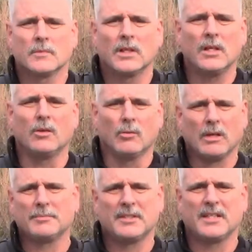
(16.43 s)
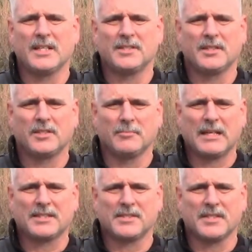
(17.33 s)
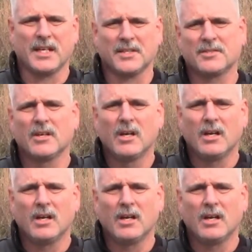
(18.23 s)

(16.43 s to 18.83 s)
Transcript: Hello, welcome to today's edition of Pegasus Test.